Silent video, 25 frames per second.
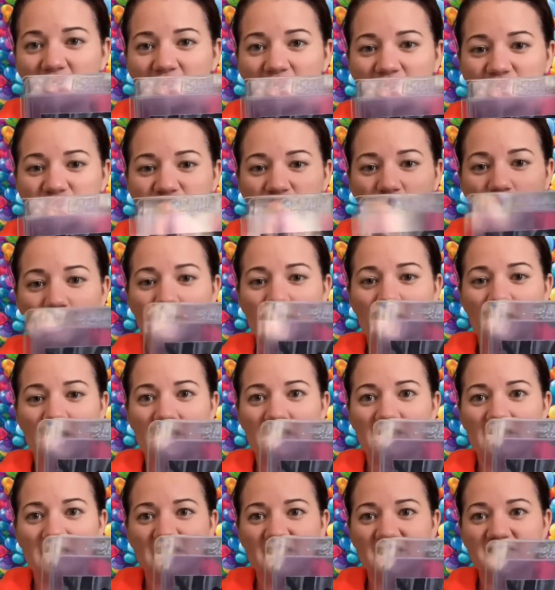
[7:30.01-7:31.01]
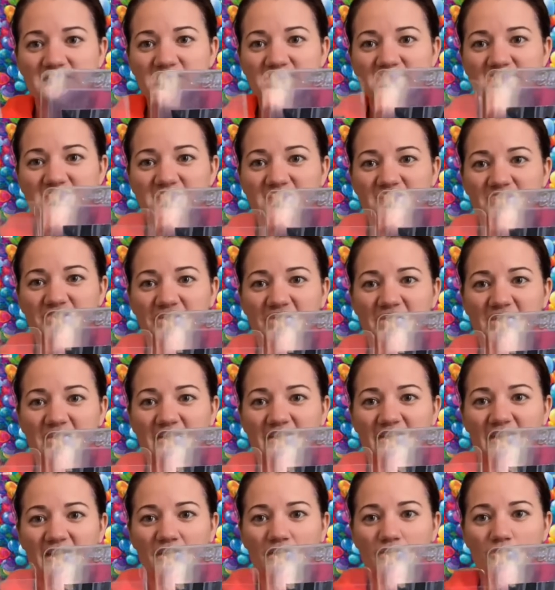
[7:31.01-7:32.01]
So this is the cheetah
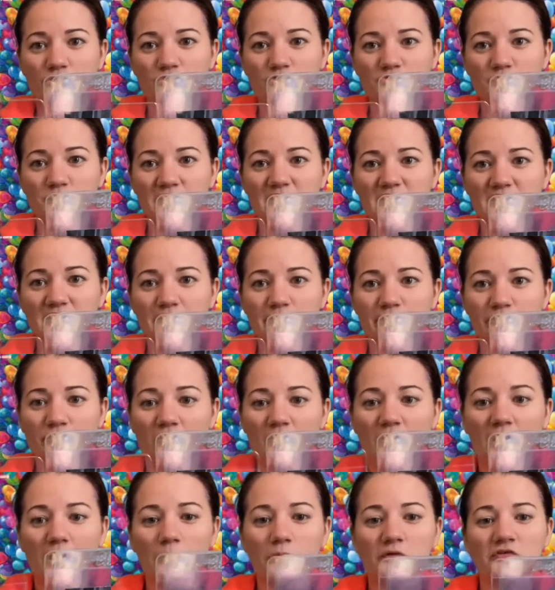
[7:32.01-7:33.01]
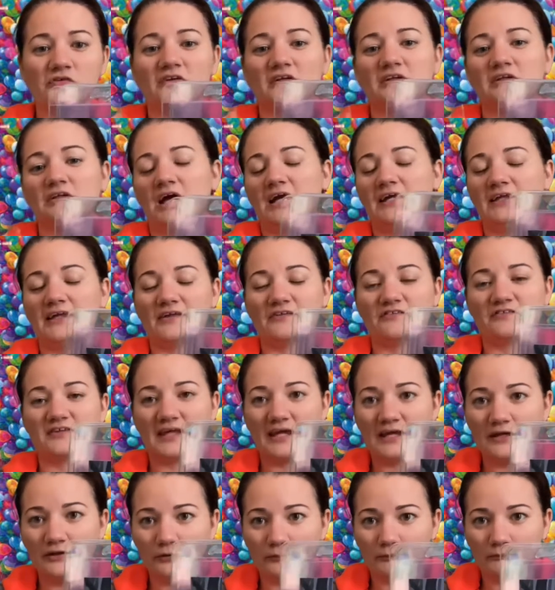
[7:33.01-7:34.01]
that goes with it. I wasn't, I guess,
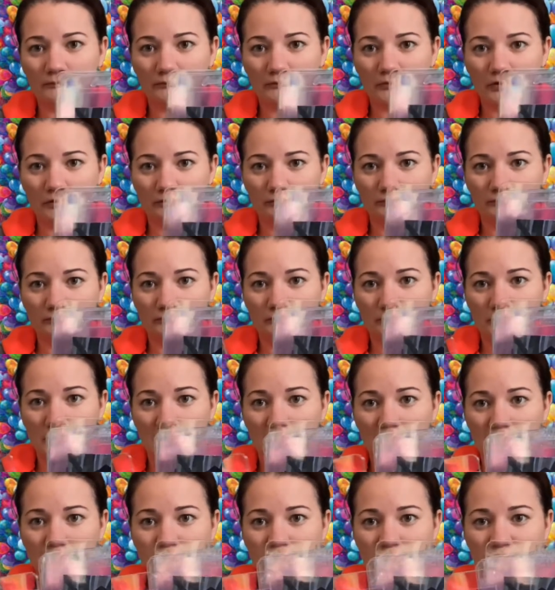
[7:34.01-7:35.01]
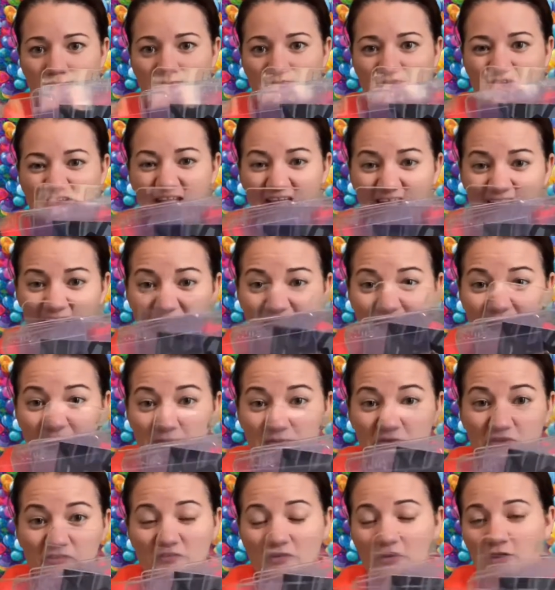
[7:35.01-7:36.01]
keen on, on um, getting it
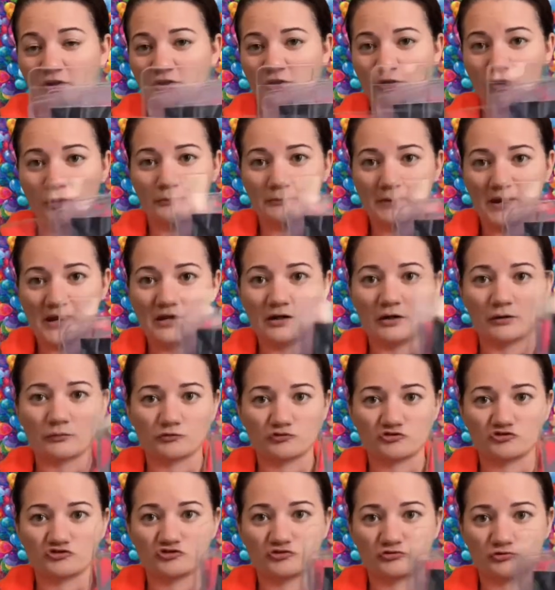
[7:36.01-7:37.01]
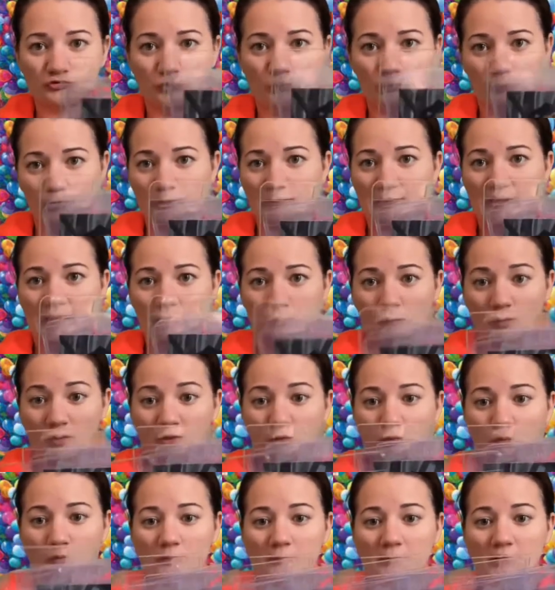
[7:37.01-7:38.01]
because, you know, me, I was all about Wonder
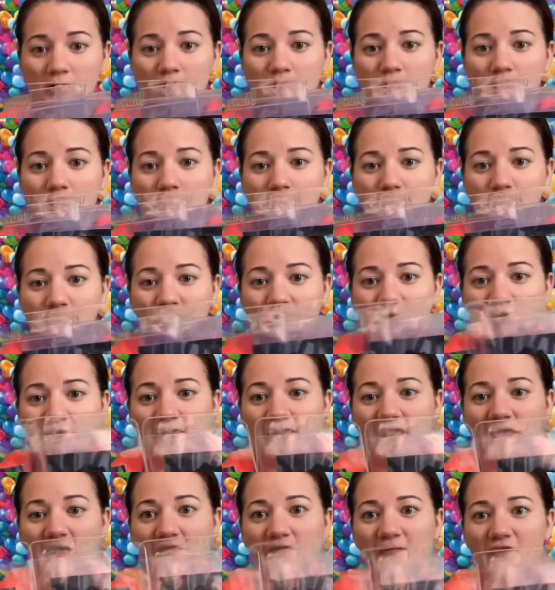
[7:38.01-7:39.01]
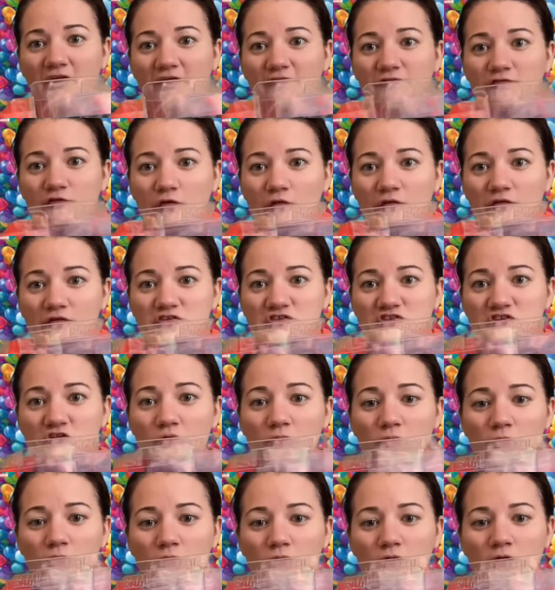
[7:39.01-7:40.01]
Woman. But now that I've got the
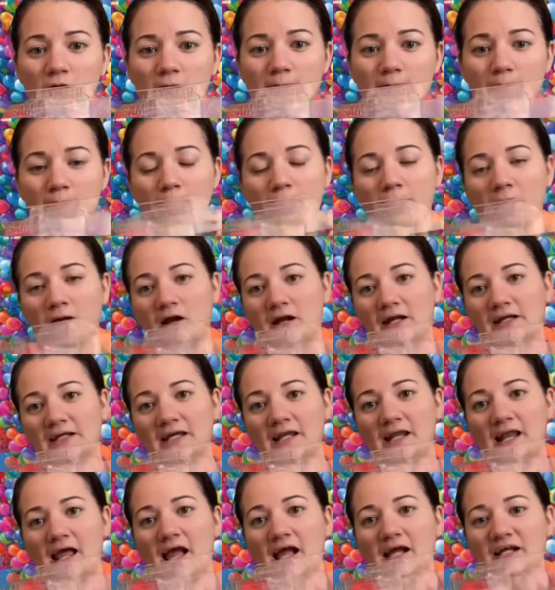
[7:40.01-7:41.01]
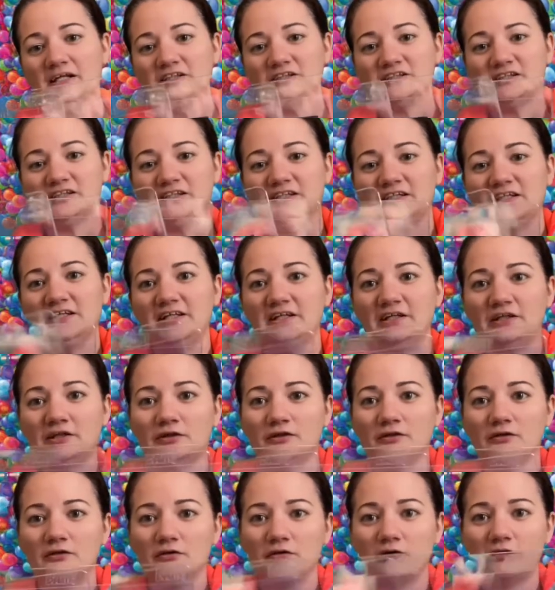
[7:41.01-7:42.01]
two, I can actually,
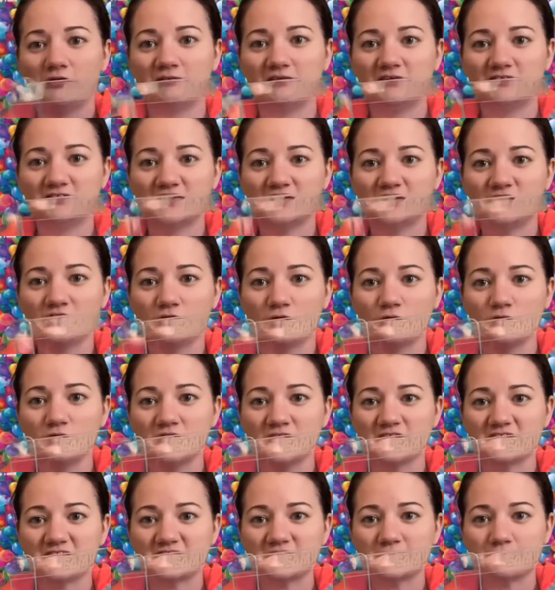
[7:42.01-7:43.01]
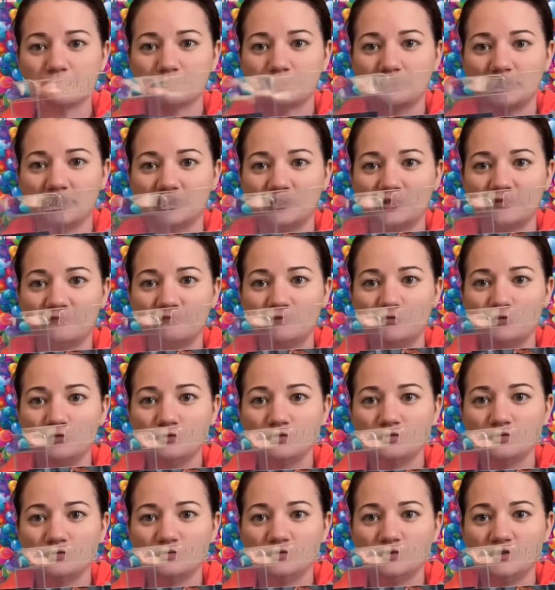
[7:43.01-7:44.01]
I didn't know this, but if you,
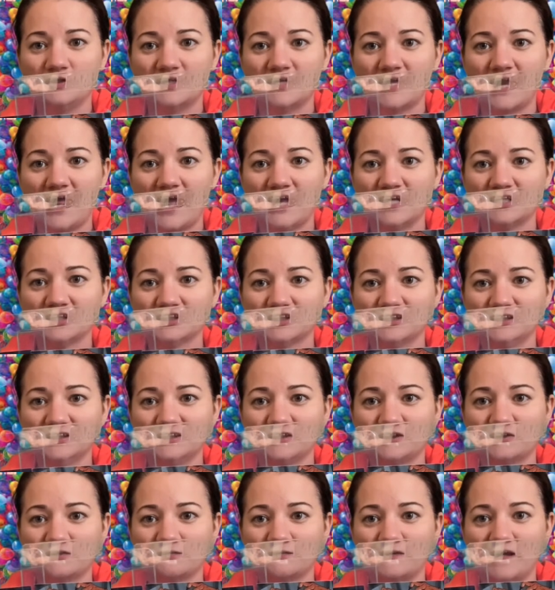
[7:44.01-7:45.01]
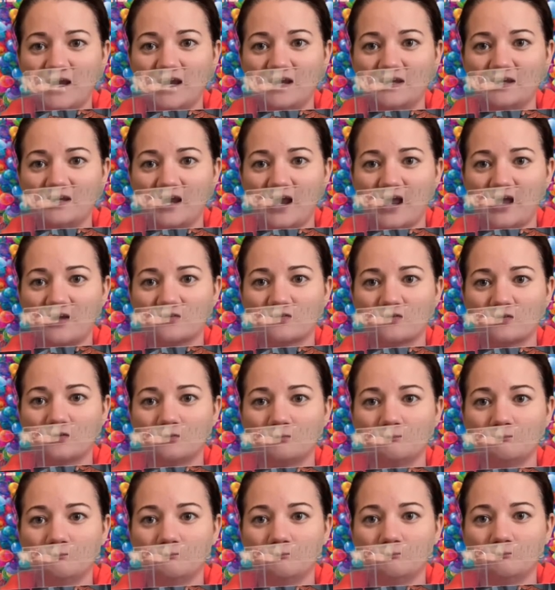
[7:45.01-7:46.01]
you can actually create it as a,
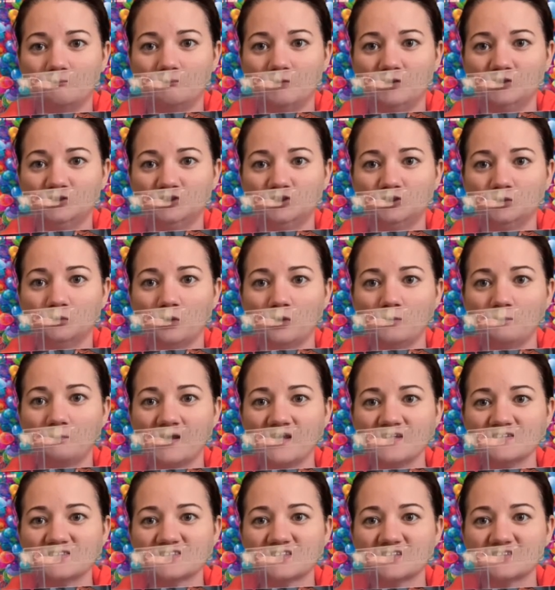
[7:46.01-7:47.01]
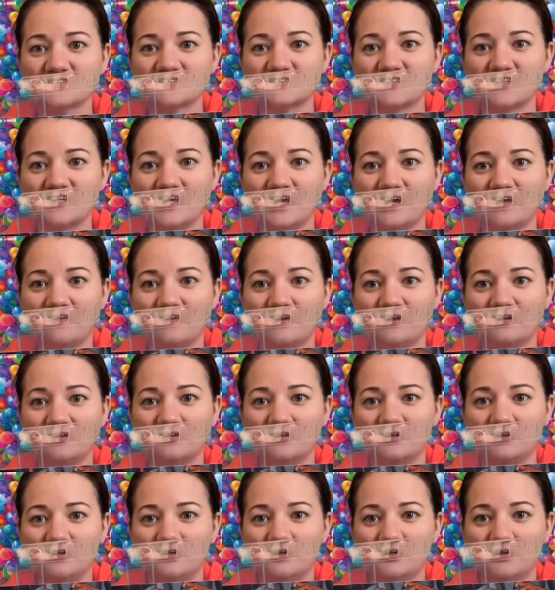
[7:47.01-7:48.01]
a duo piece to see how that
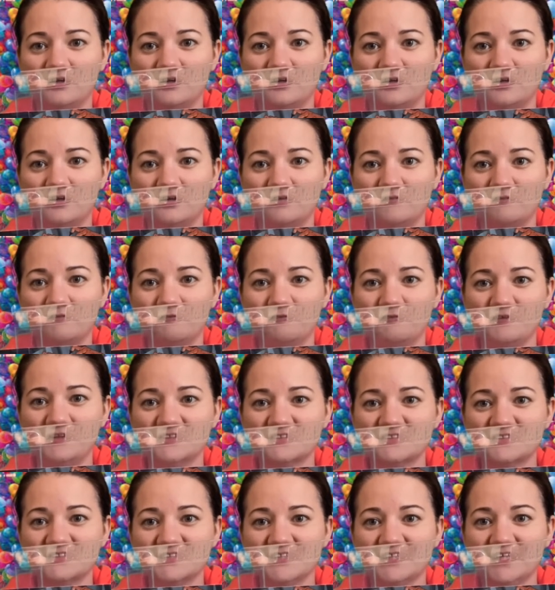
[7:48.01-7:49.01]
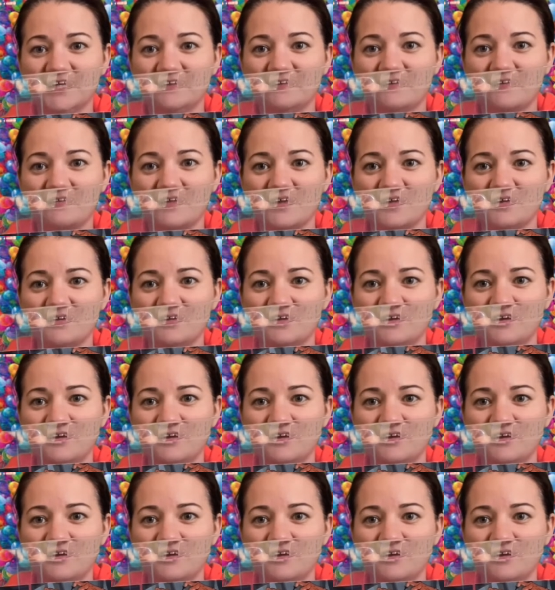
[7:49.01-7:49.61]
fits together there.